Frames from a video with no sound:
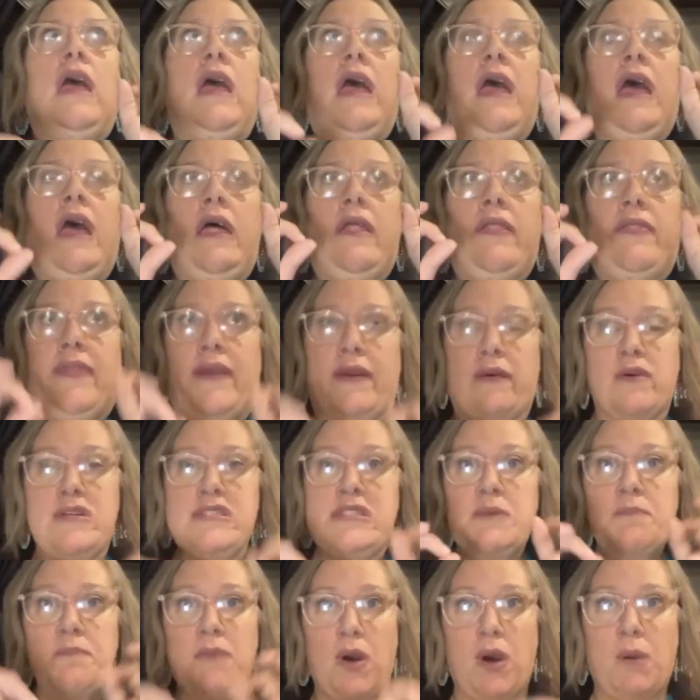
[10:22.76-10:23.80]
There was a
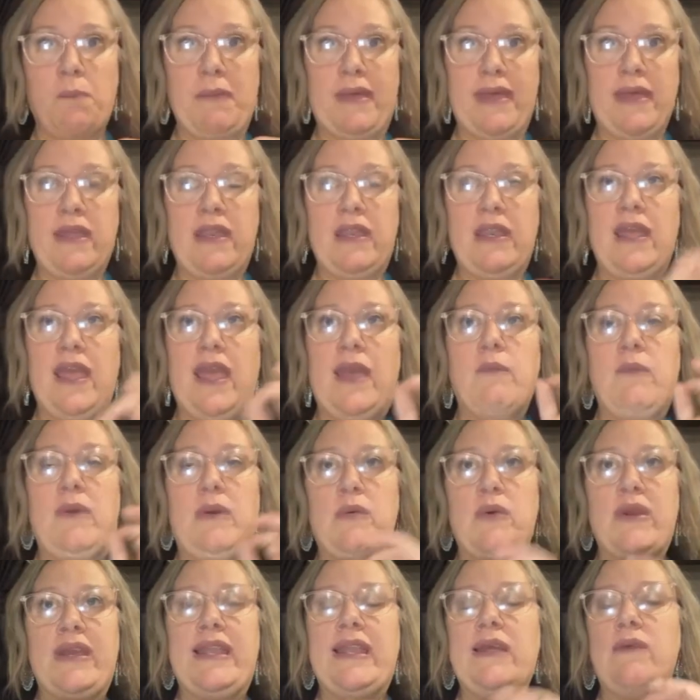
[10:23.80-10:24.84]
moment, and we were
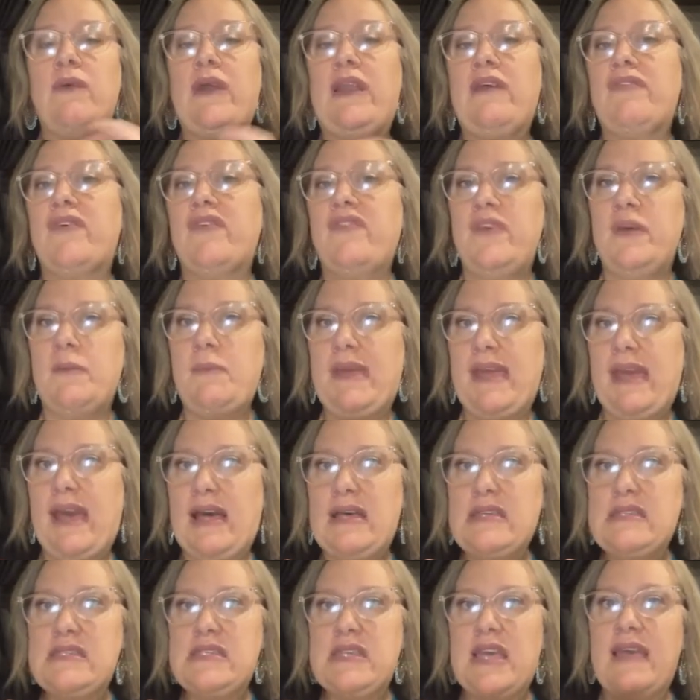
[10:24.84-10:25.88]
getting ready for
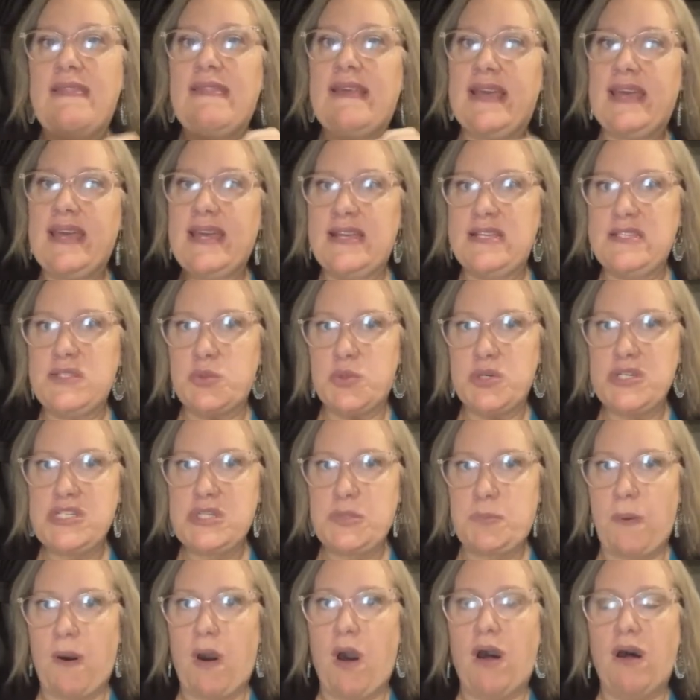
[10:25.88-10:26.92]
VBS, and the kids were
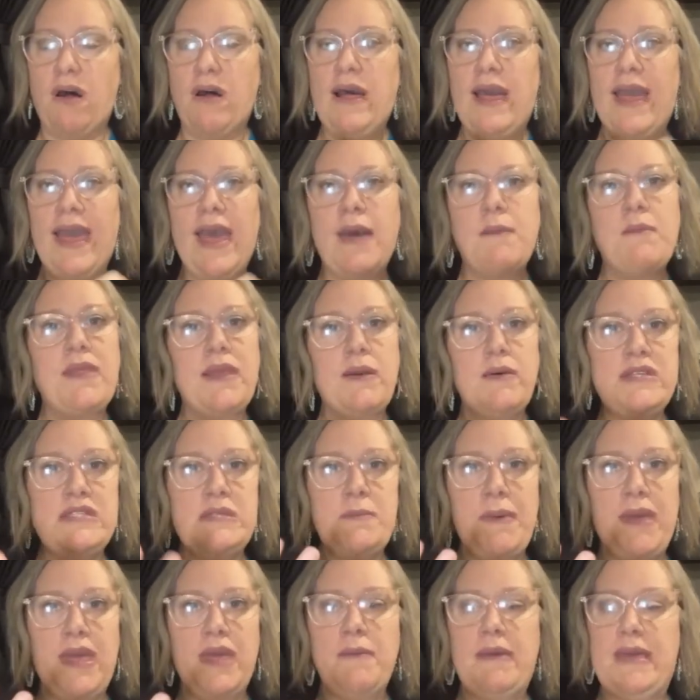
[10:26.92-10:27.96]
small. Emily was a
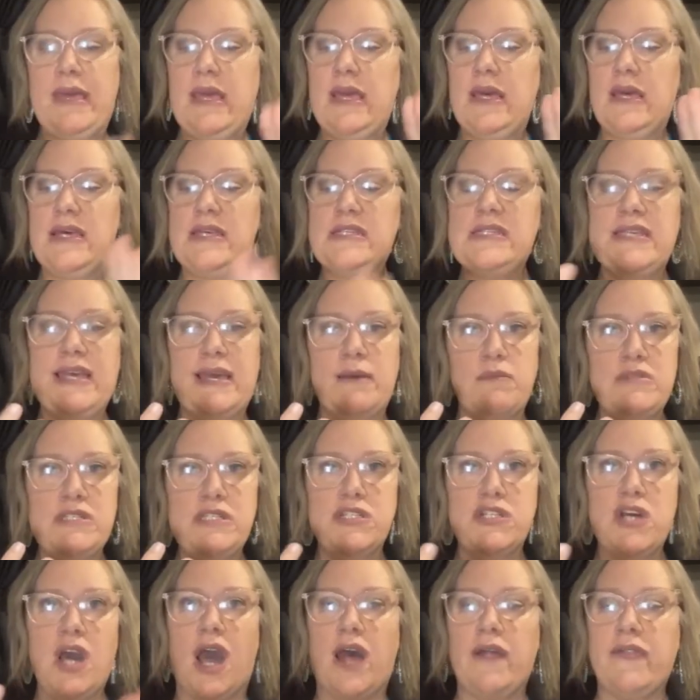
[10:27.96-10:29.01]
baby, Sam was a
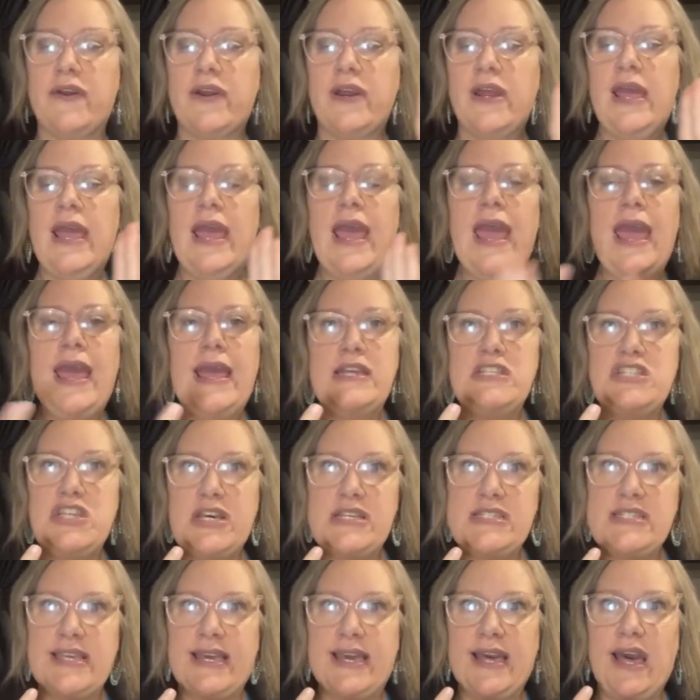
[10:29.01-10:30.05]
toddler, and
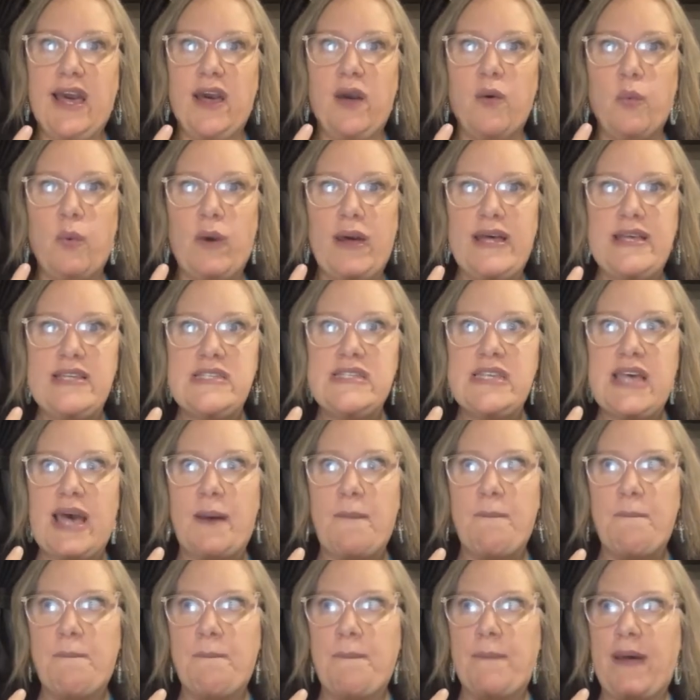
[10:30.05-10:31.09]
Jessica was
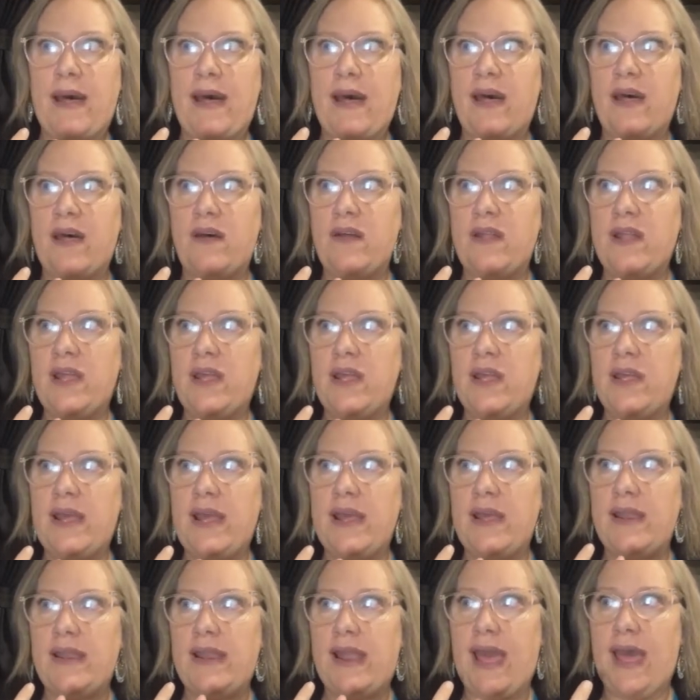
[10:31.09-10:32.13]
in
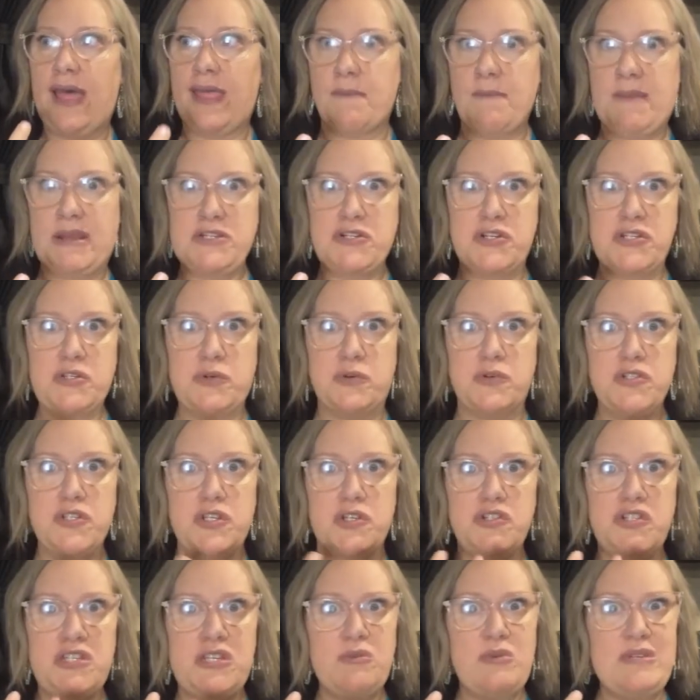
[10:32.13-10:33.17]
elementary school. So she
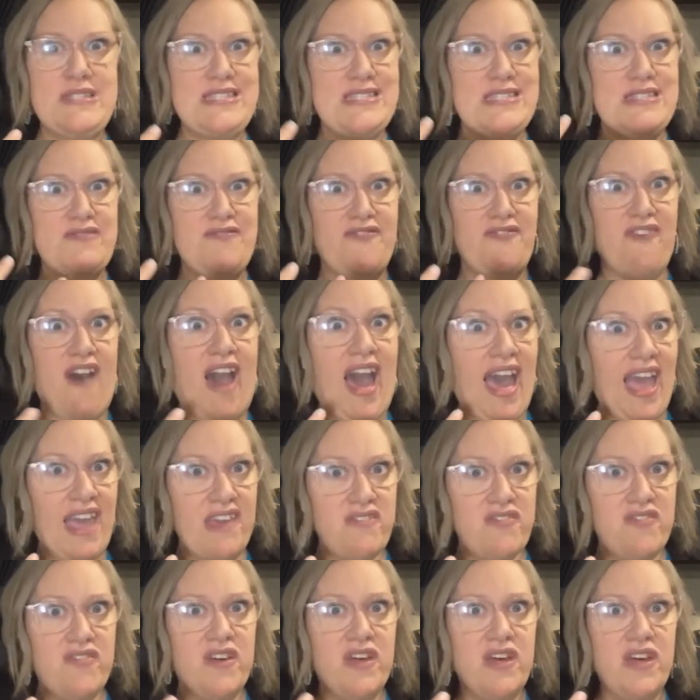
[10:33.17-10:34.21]
was 5.
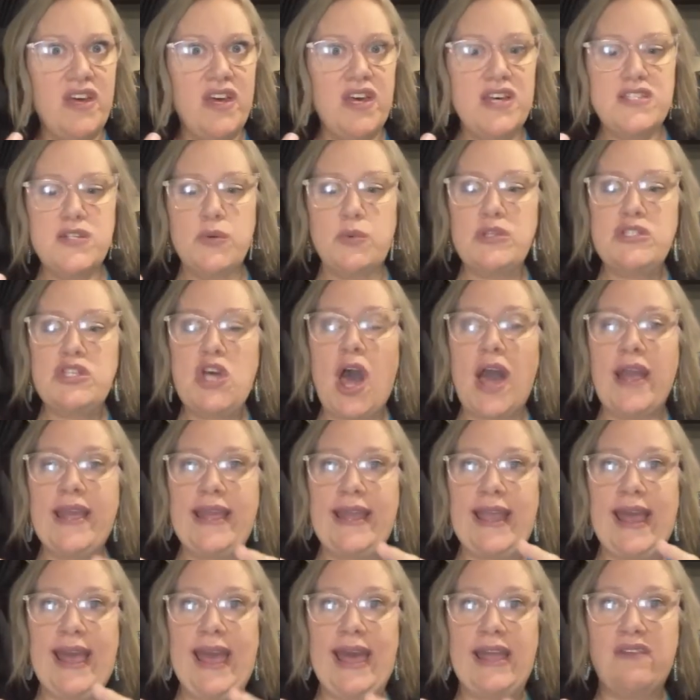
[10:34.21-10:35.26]
So we're talking, I
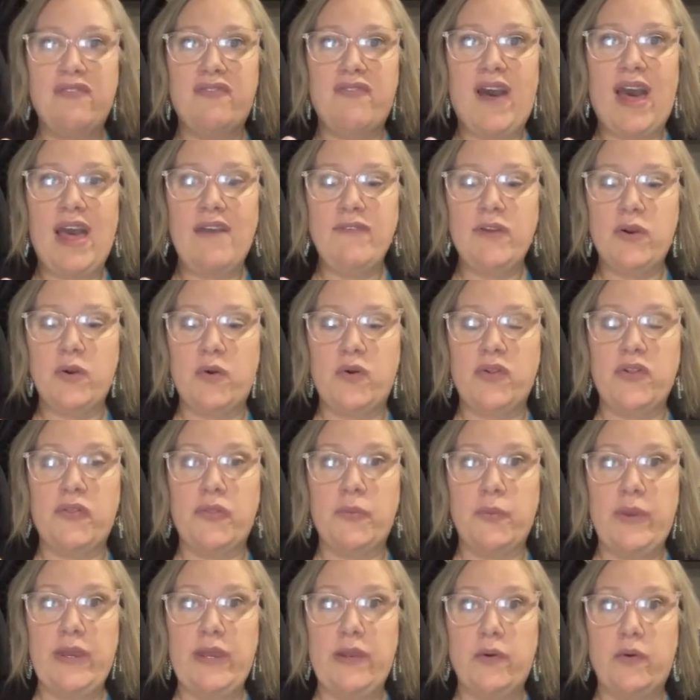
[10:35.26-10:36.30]
had a 5-year-old, a
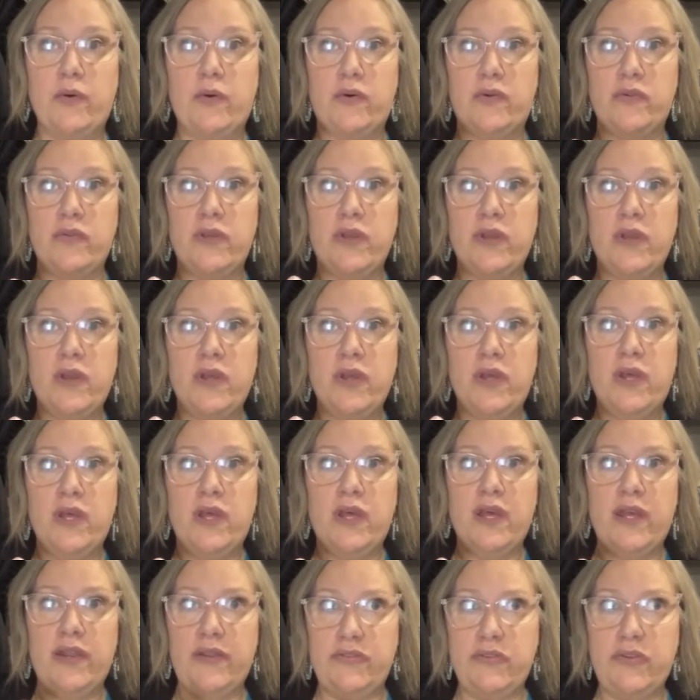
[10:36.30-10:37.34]
3-year-old, and a
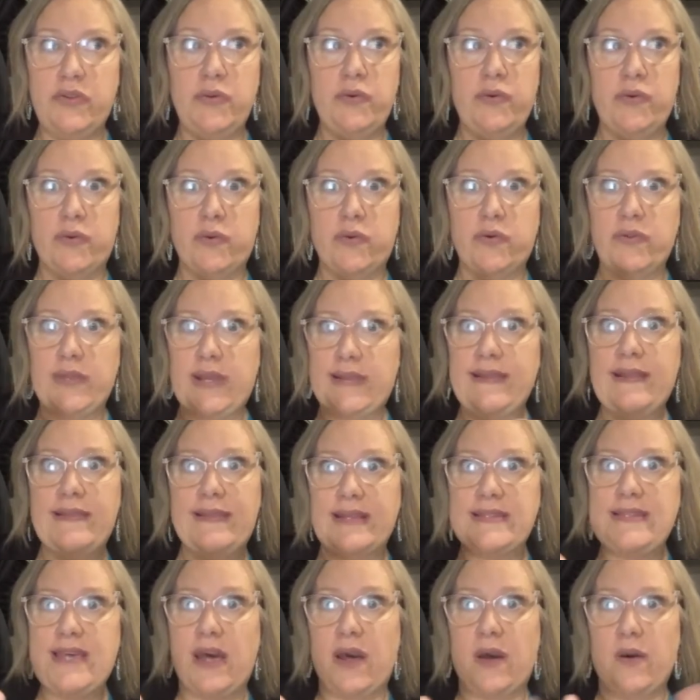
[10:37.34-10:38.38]
2-year-old. I think that's
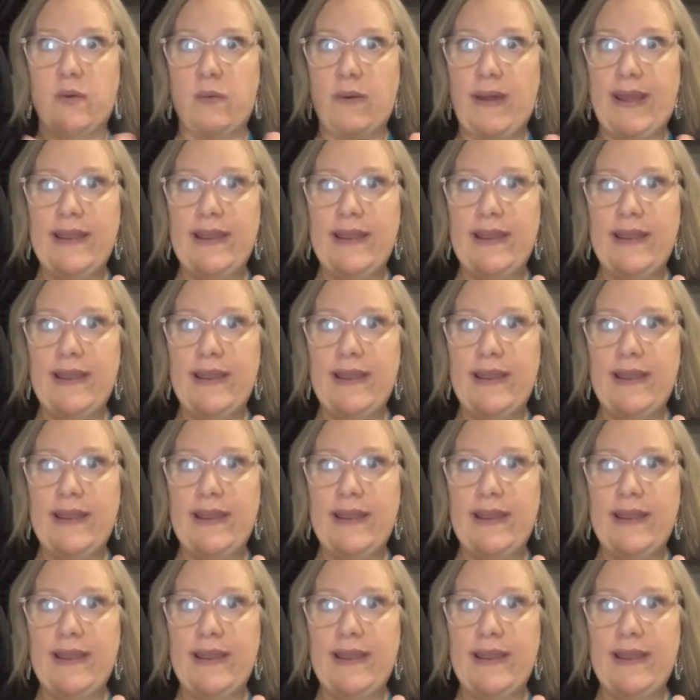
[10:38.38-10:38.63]
how it went.